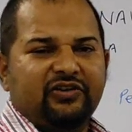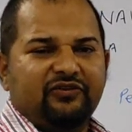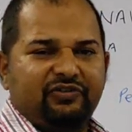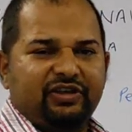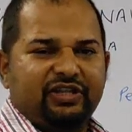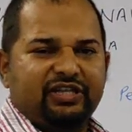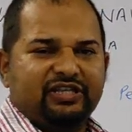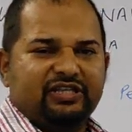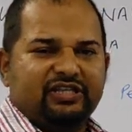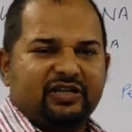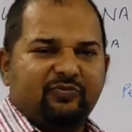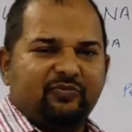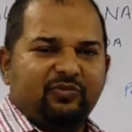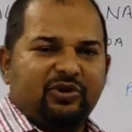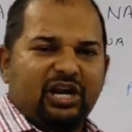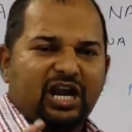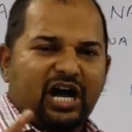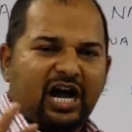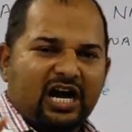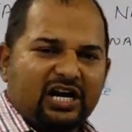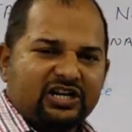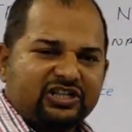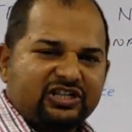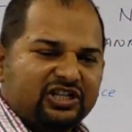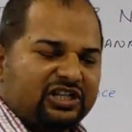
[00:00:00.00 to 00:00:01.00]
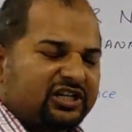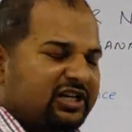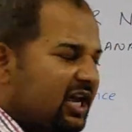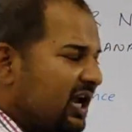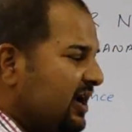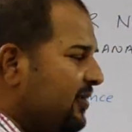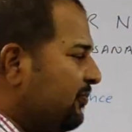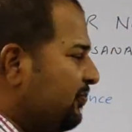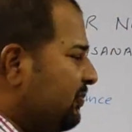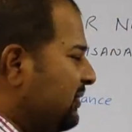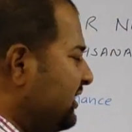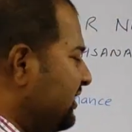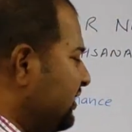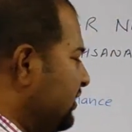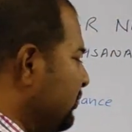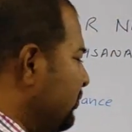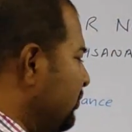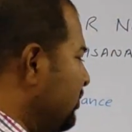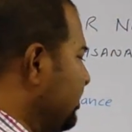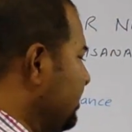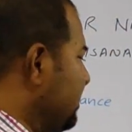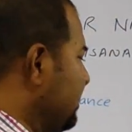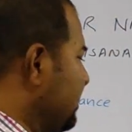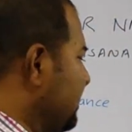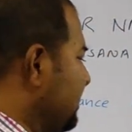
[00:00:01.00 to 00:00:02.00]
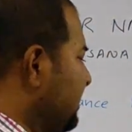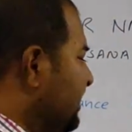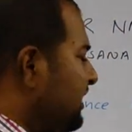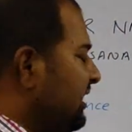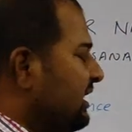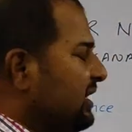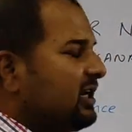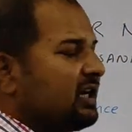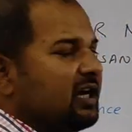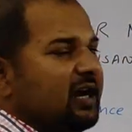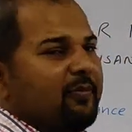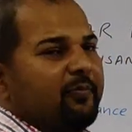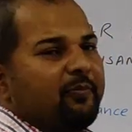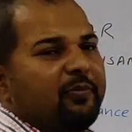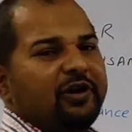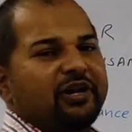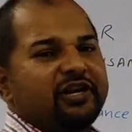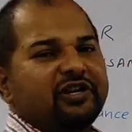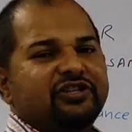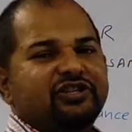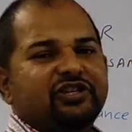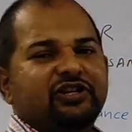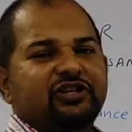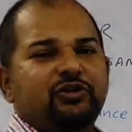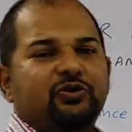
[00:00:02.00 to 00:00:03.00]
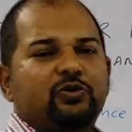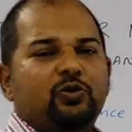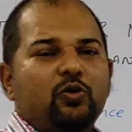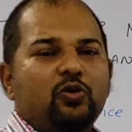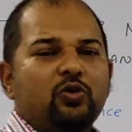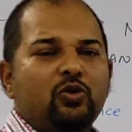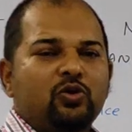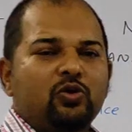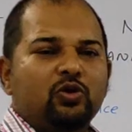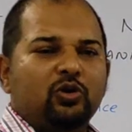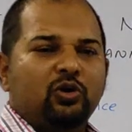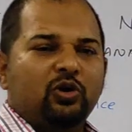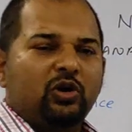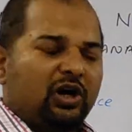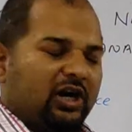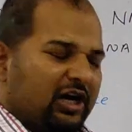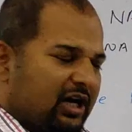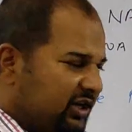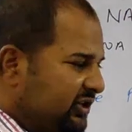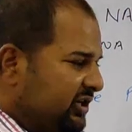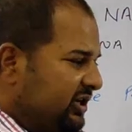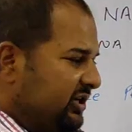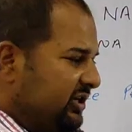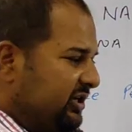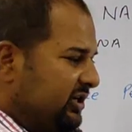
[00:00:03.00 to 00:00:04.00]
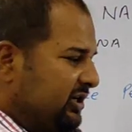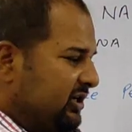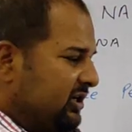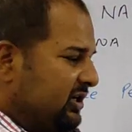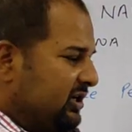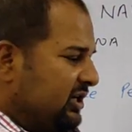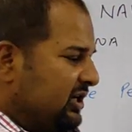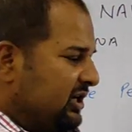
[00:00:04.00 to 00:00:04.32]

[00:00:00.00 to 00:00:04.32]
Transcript: with some larger amplitude in comparison to other.